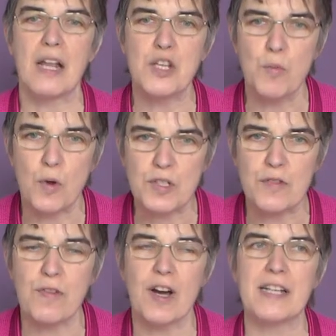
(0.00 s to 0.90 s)
and you want
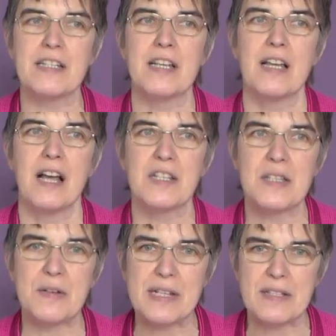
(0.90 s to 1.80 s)
to find a
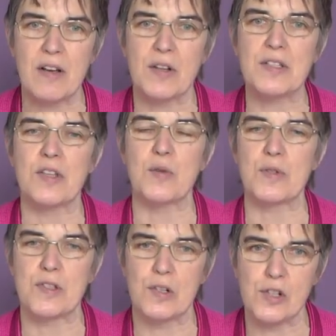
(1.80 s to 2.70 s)
serious answer
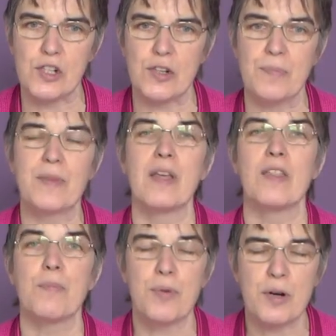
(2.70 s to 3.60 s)
or solution.
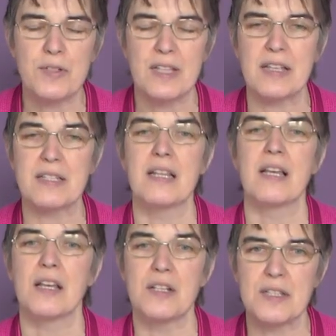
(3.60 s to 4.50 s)
The process
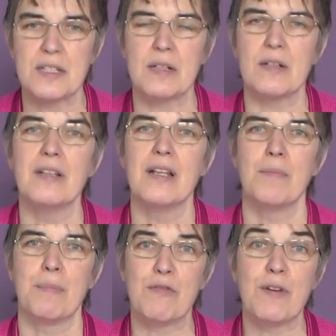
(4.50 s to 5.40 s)
can still
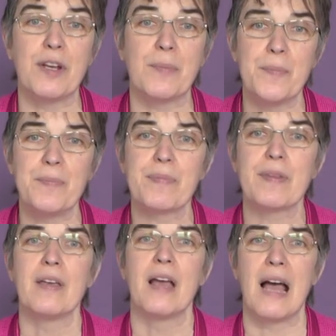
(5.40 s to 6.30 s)
be fun.
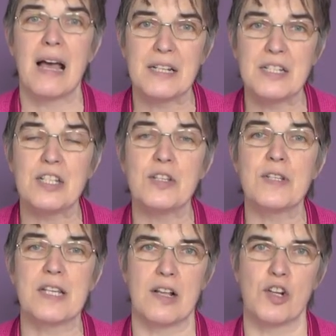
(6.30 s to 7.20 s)
And
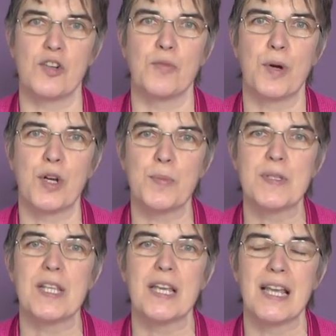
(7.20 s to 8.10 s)
using cultural
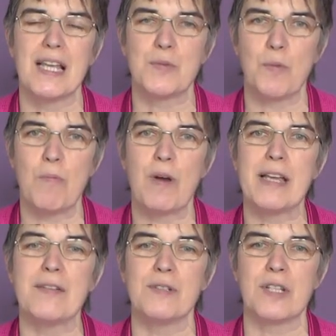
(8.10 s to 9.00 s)
probes is one
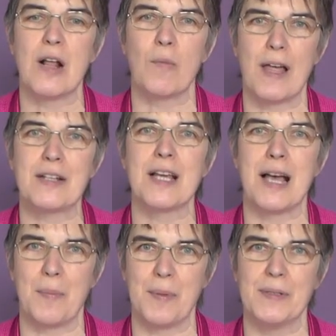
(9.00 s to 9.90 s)
way to help that to
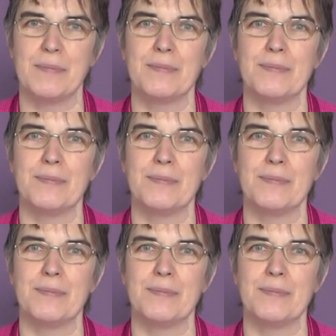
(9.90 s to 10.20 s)
happen.